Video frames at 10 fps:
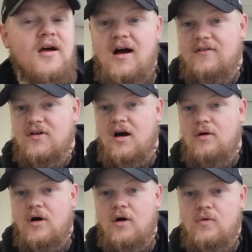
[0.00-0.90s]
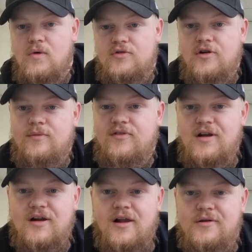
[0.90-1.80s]
I've got a whole wardrobe full
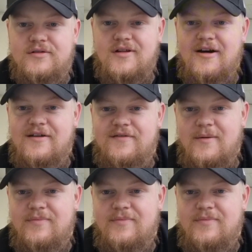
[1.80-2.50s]
of clothes that I've